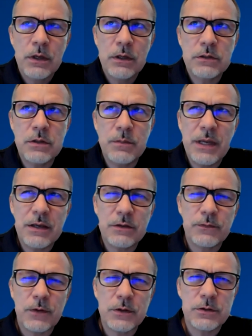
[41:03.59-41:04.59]
Because the
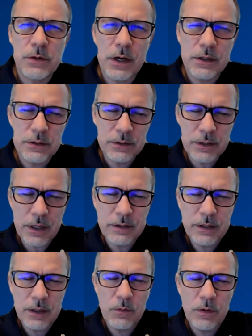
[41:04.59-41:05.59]
biggest frustrations, and I
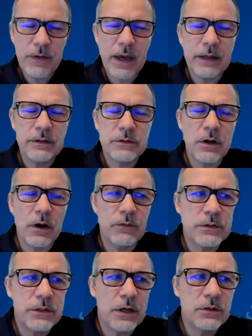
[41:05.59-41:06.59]
think we've had this
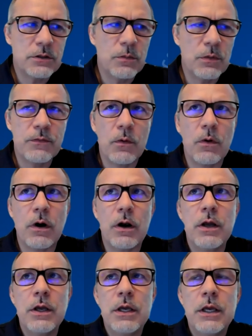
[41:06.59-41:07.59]
conversation
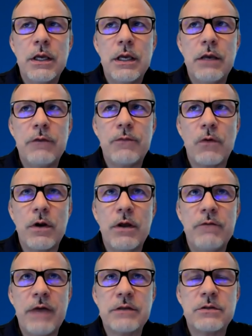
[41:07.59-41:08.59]
before, is for an
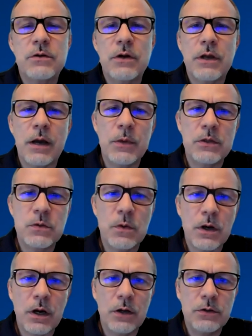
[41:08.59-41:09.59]
investor to come into
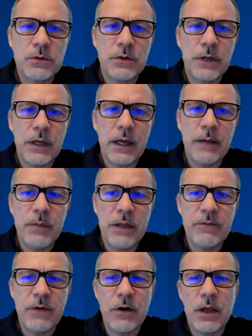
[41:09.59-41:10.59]
a country and
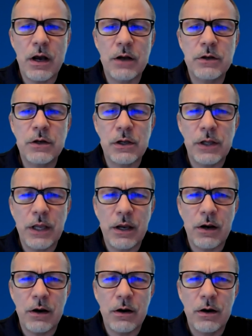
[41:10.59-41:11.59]
be very
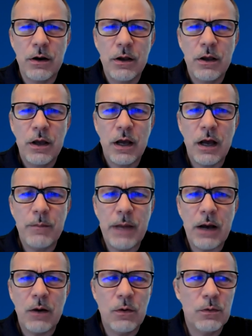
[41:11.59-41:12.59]
unclear
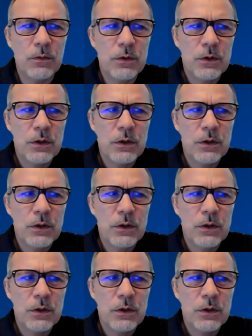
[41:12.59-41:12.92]
about